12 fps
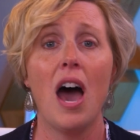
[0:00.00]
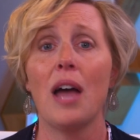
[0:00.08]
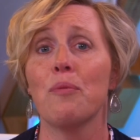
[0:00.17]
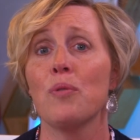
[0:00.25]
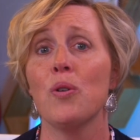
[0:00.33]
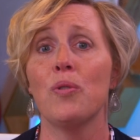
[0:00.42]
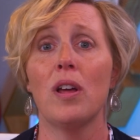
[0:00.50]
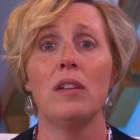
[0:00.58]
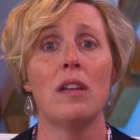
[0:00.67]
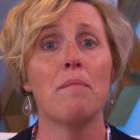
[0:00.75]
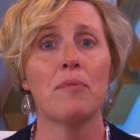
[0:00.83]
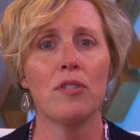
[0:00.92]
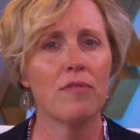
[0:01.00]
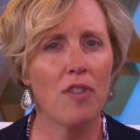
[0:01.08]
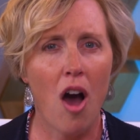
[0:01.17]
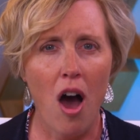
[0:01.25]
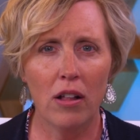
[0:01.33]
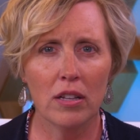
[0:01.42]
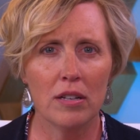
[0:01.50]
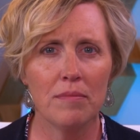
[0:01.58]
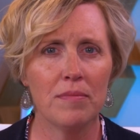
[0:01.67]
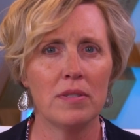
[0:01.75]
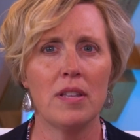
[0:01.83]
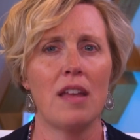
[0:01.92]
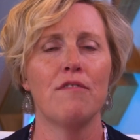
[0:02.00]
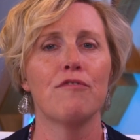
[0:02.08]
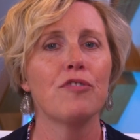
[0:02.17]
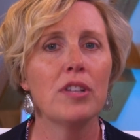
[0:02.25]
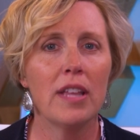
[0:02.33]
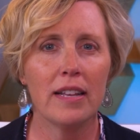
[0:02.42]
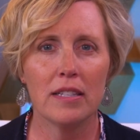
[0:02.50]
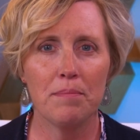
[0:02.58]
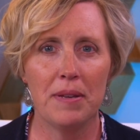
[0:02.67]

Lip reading: I wrote a number of columns and freelance